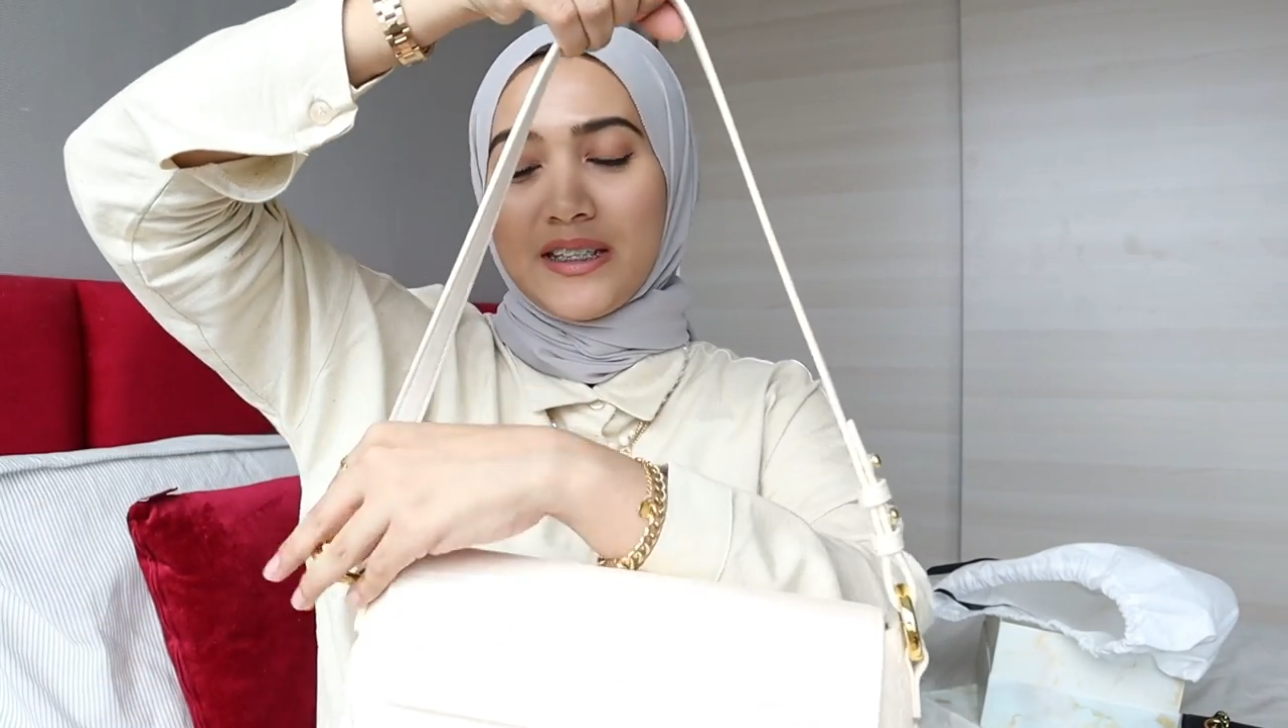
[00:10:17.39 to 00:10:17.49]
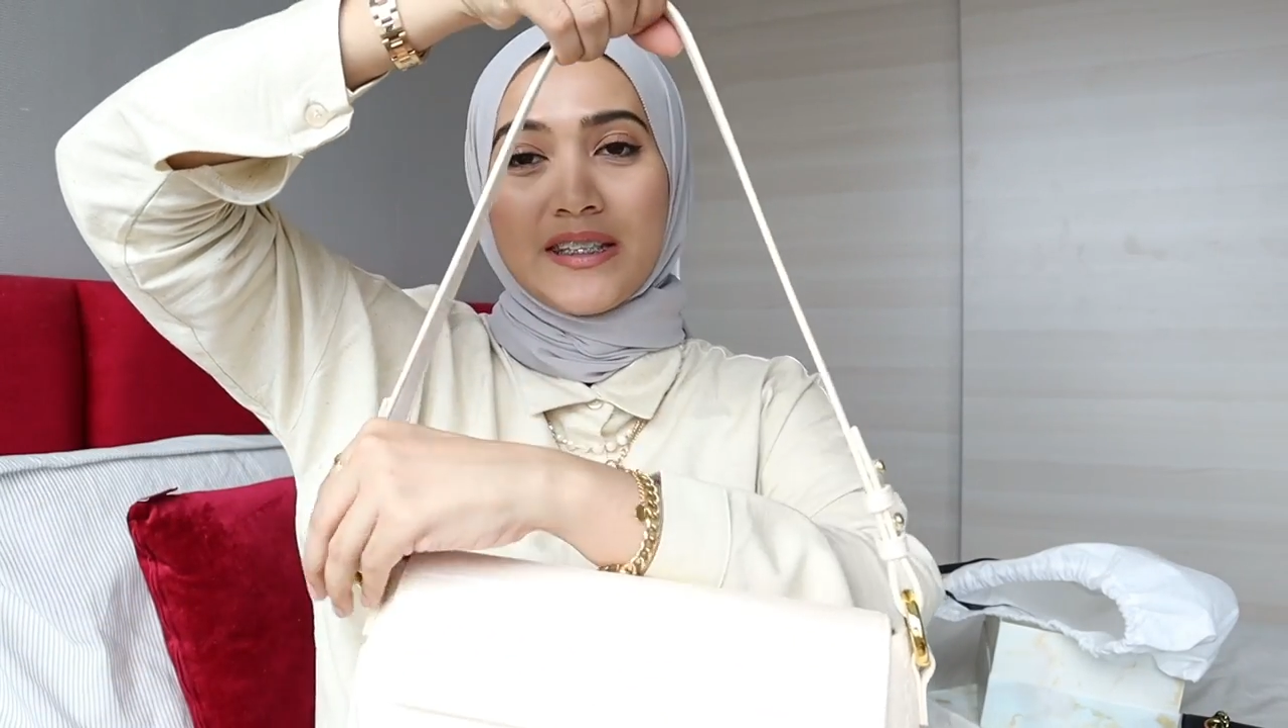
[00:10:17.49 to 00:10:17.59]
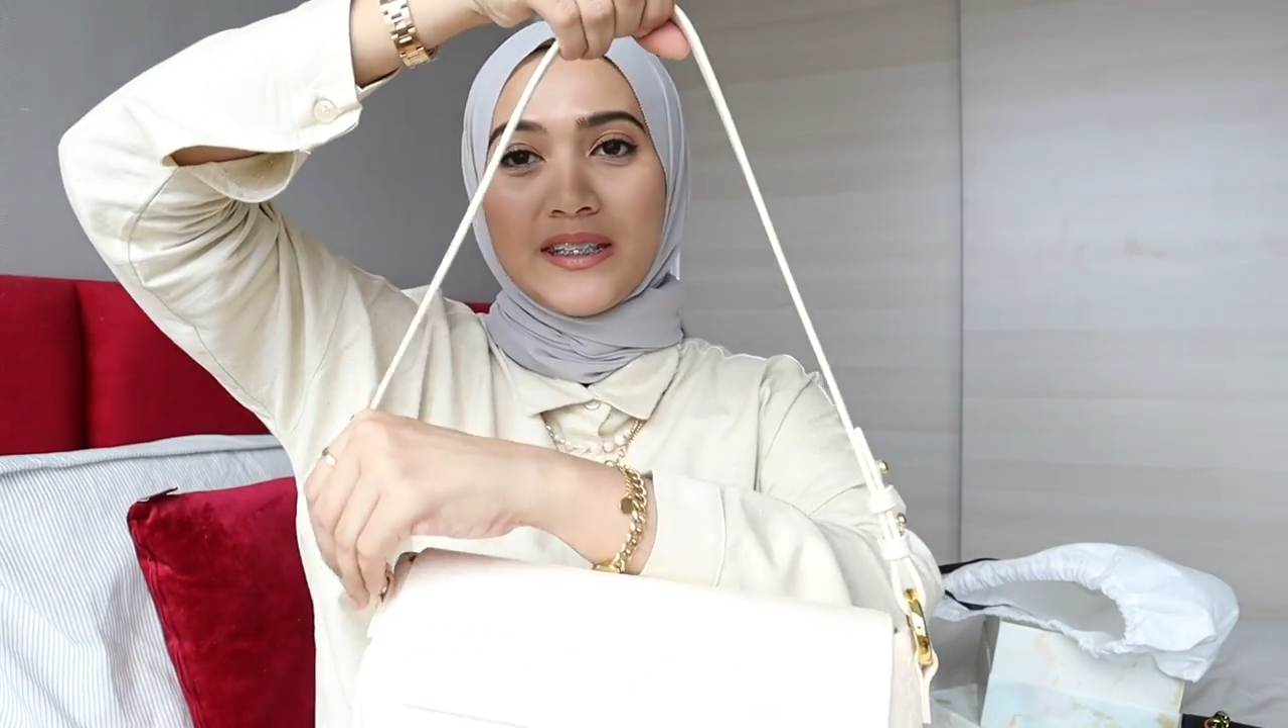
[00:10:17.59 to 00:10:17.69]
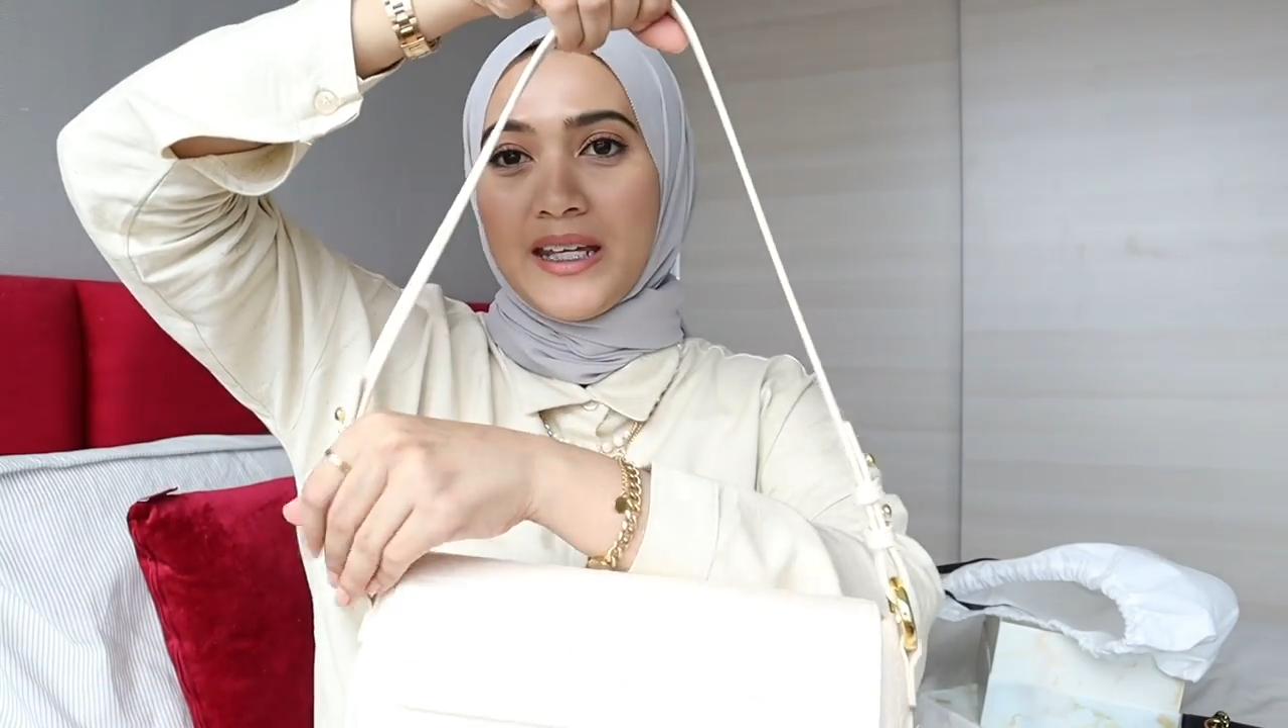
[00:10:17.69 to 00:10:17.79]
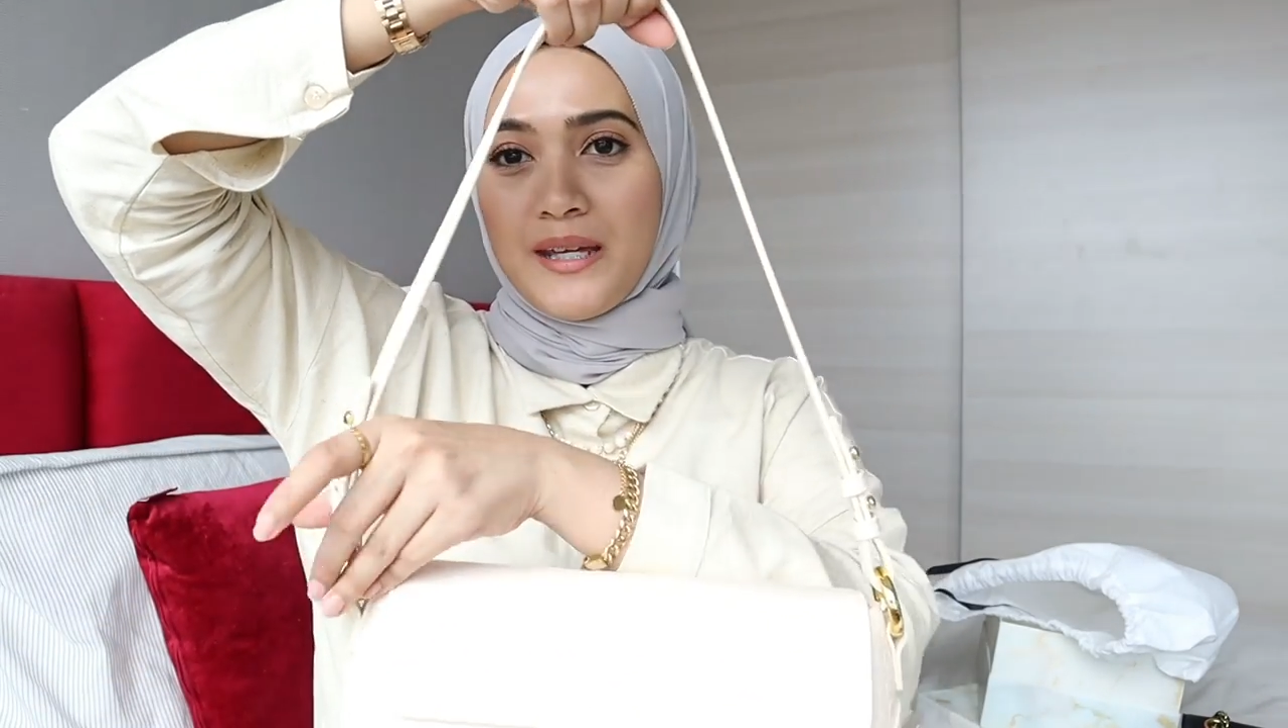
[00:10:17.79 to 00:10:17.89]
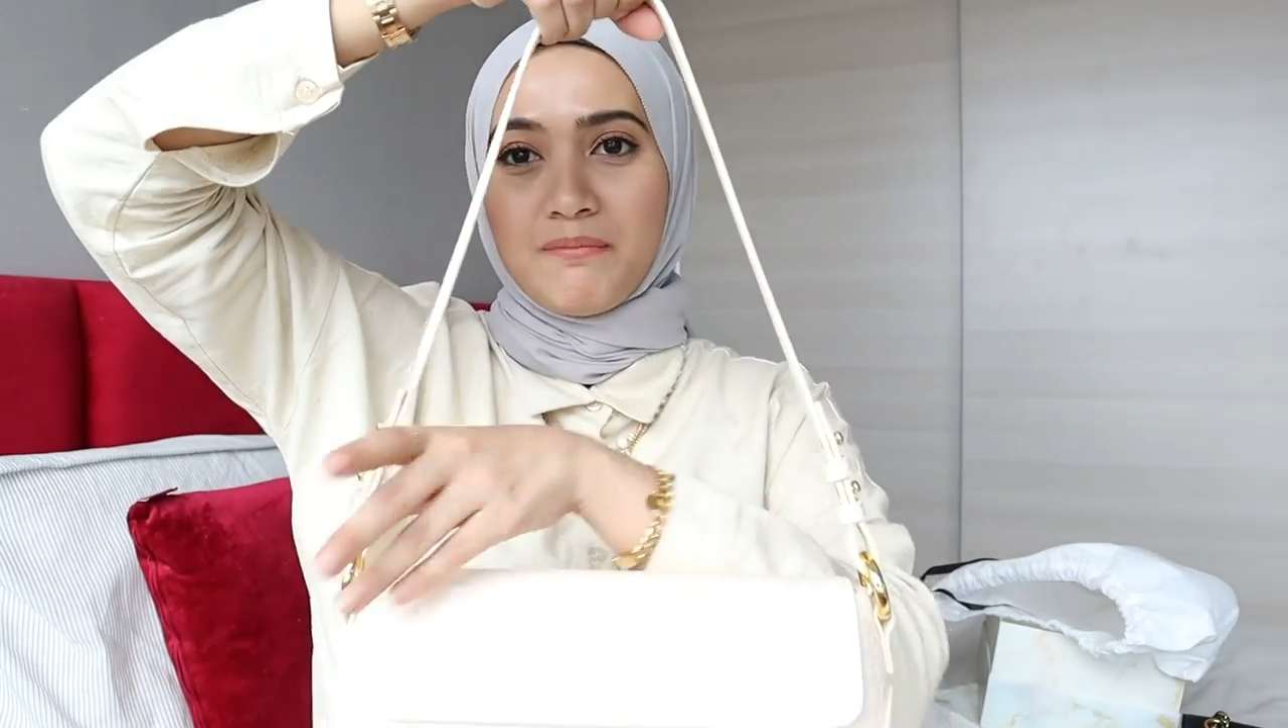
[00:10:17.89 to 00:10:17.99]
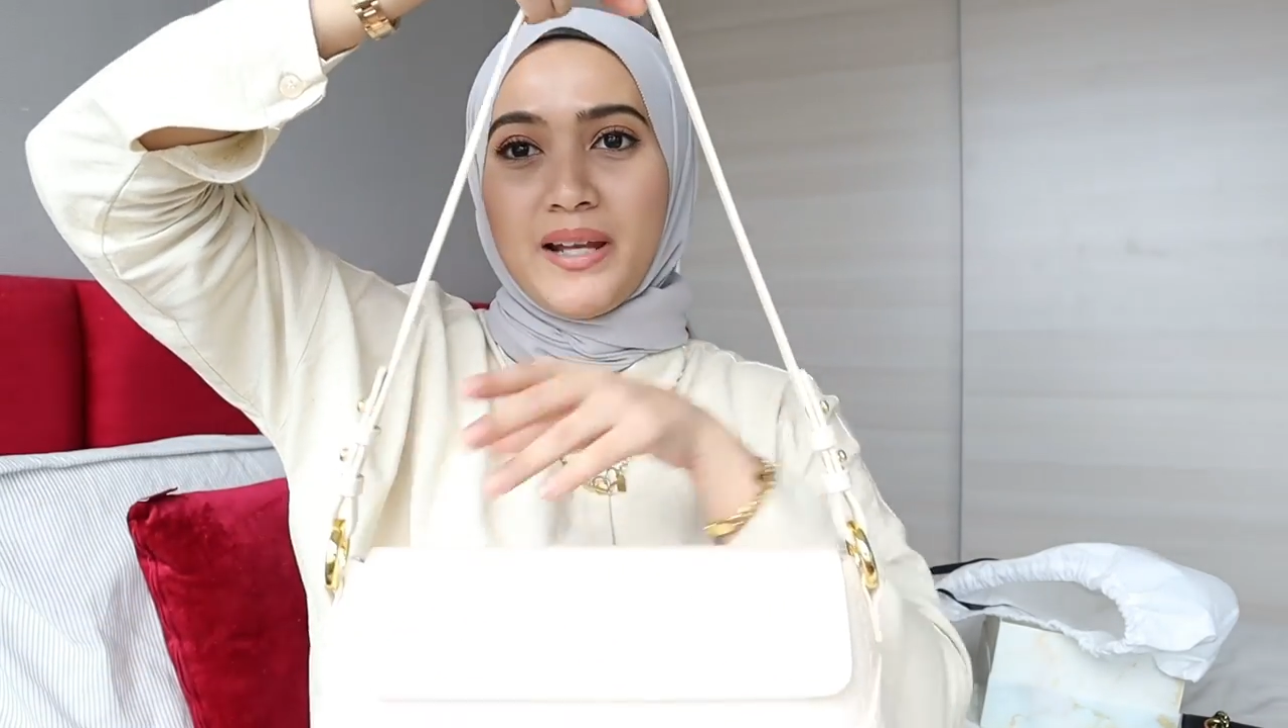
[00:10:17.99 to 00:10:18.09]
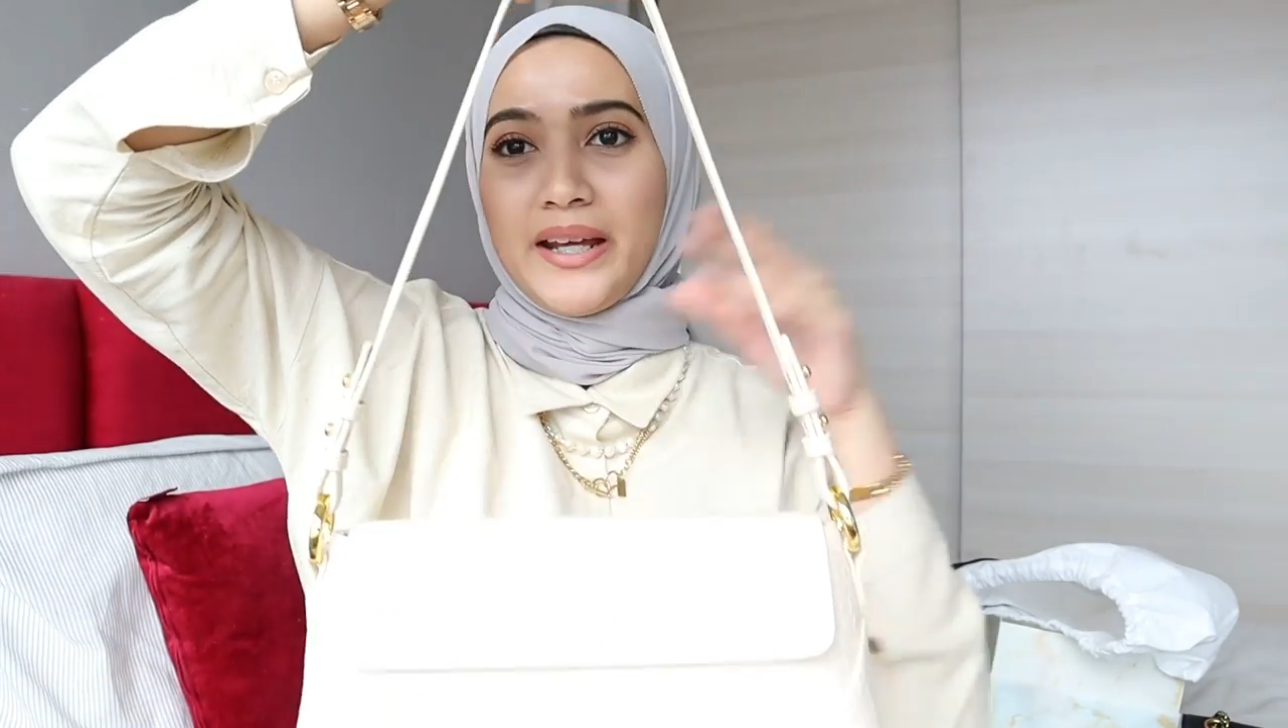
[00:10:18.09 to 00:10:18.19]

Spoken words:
The same